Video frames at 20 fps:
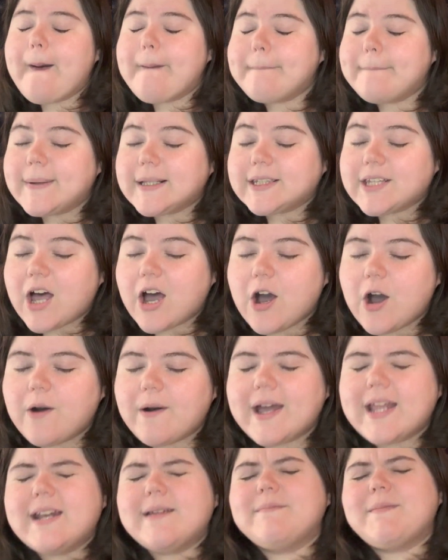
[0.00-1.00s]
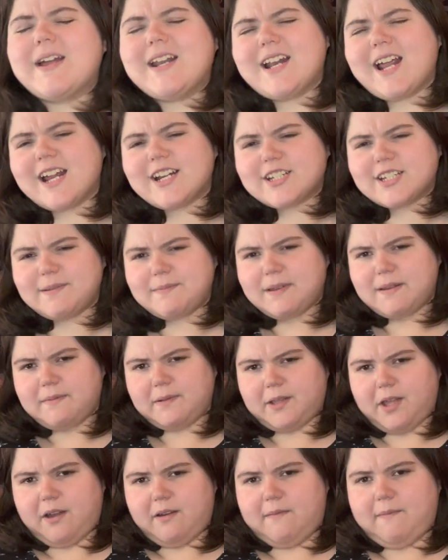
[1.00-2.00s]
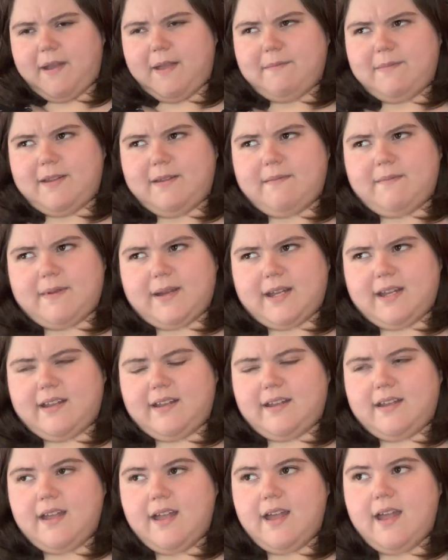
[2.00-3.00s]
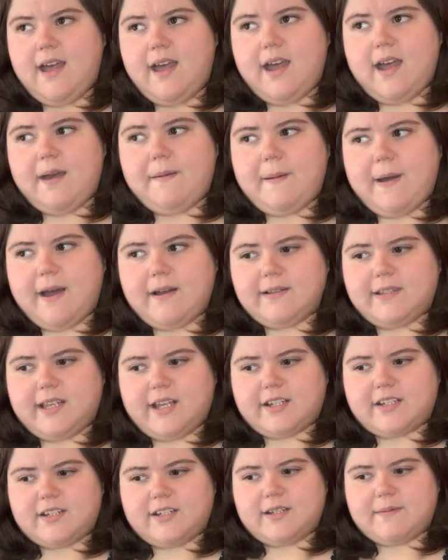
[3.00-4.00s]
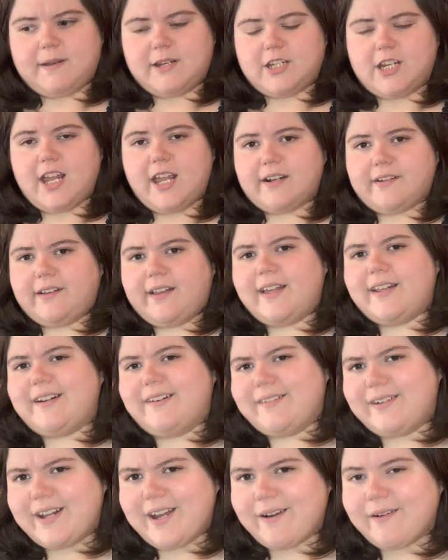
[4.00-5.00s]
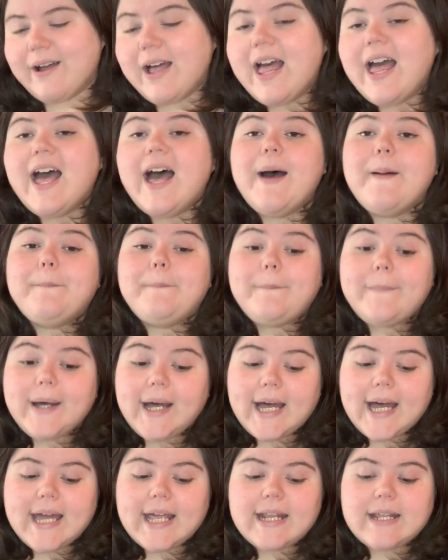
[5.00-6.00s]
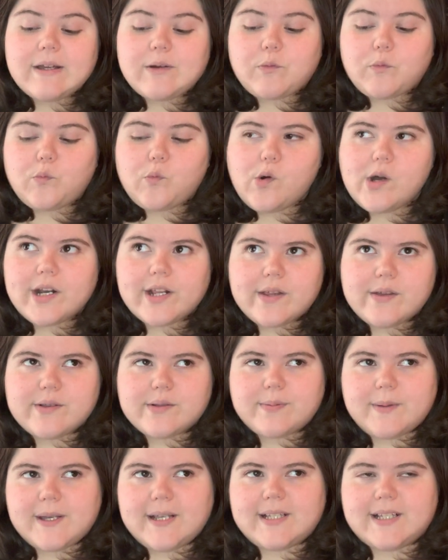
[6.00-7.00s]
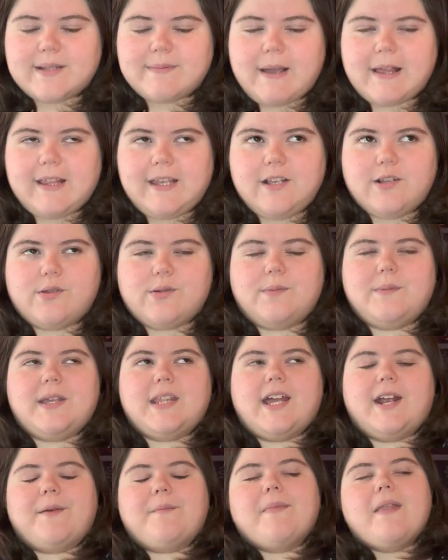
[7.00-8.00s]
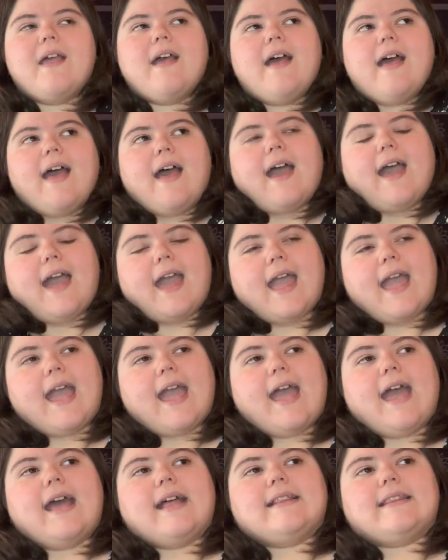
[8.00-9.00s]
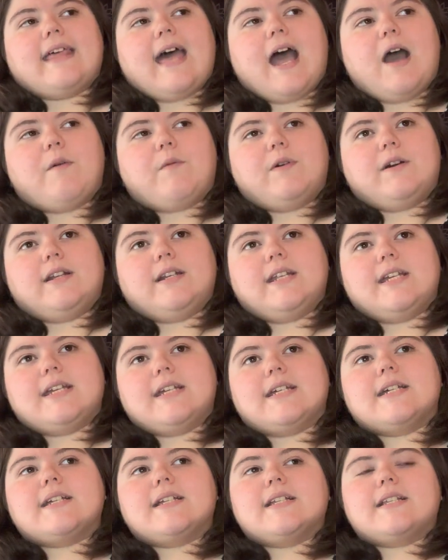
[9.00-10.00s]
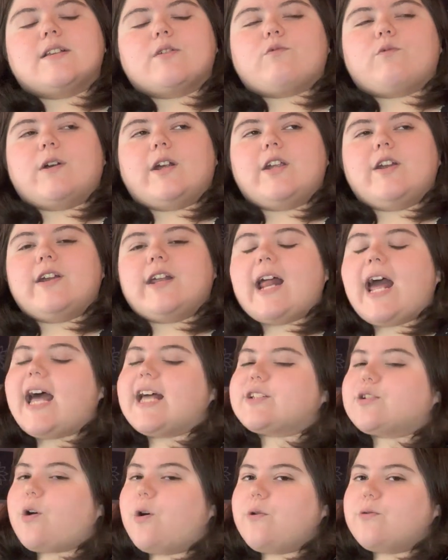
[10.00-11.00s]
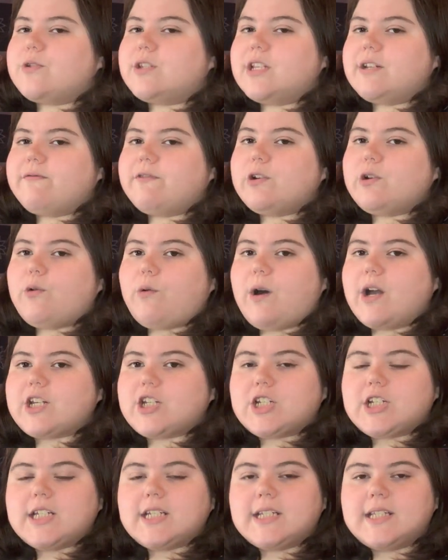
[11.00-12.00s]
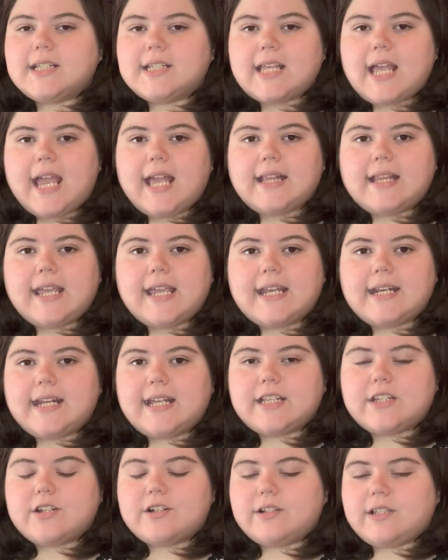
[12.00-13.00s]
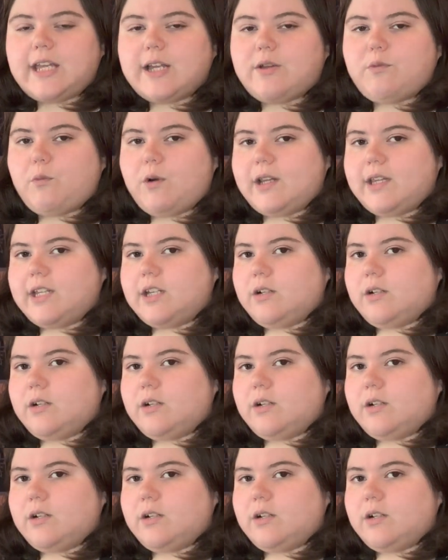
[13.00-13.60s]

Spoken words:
below, and it might not actually be below. It might be in my about section to my channel. I don't know. But one of those places, my links will be there. And that one is where you can ask hosts different questions, and they can answer in like 1